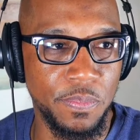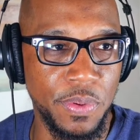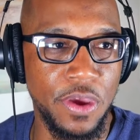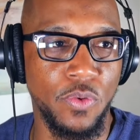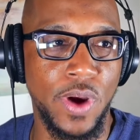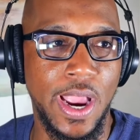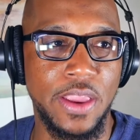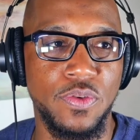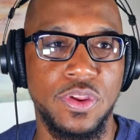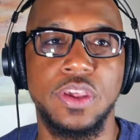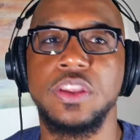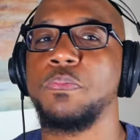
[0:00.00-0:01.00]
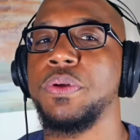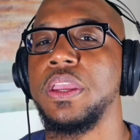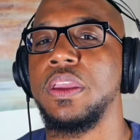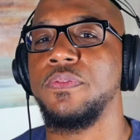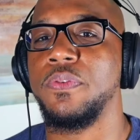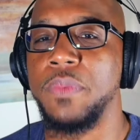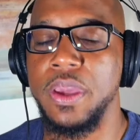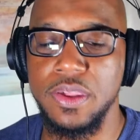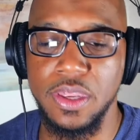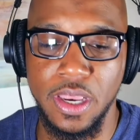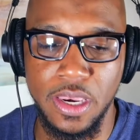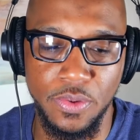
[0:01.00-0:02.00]
be around you just to pick
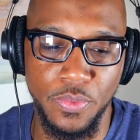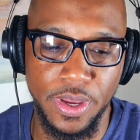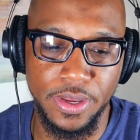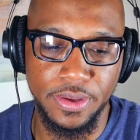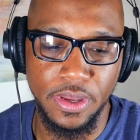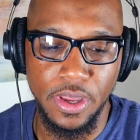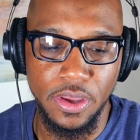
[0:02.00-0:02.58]
information anyway.